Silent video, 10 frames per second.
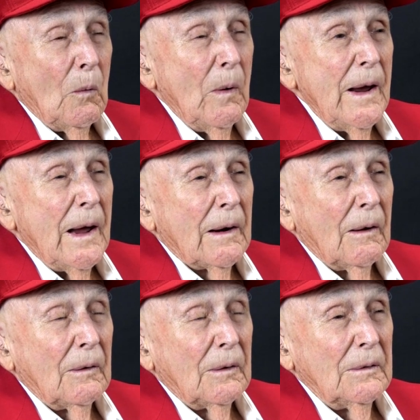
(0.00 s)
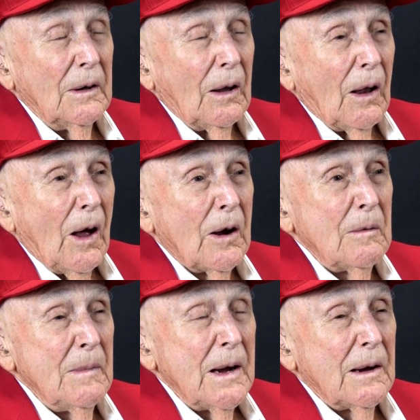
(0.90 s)
we had a lot
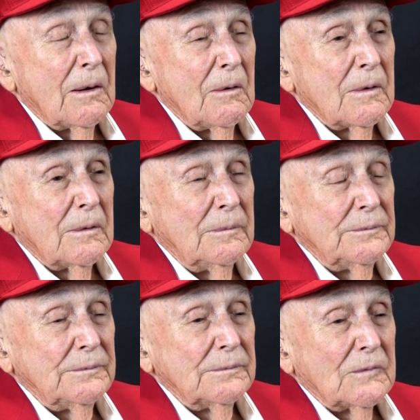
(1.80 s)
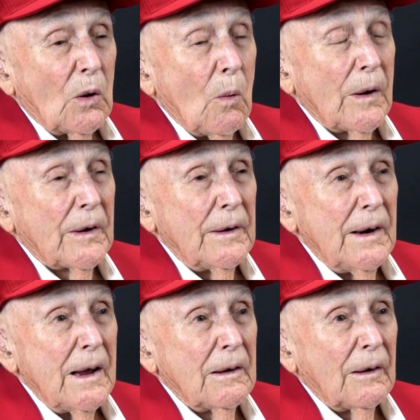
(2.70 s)
of men on
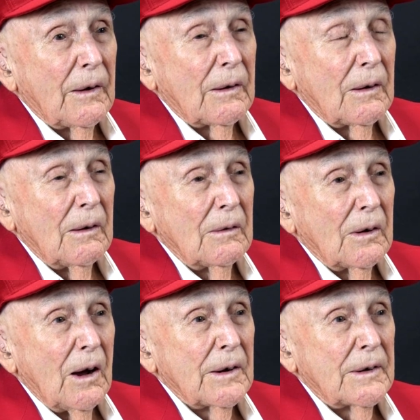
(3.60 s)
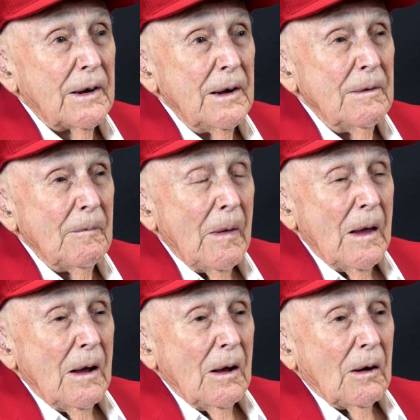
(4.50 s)
Guadalcanal that got the
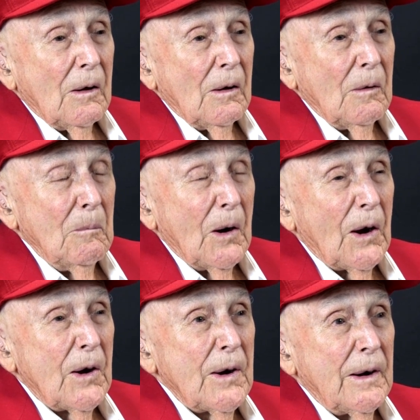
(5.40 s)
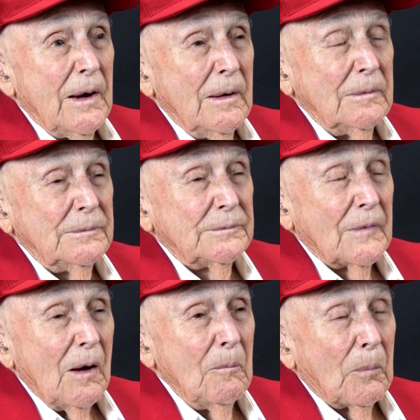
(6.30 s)
malaria,
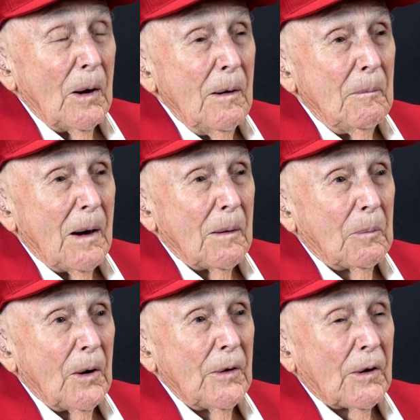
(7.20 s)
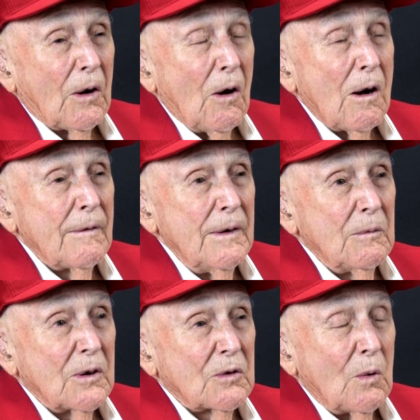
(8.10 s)
and my brother
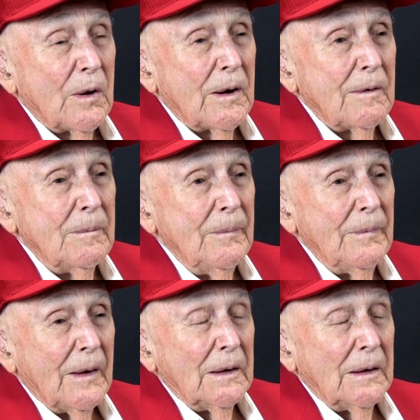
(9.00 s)
Carvin was one of them.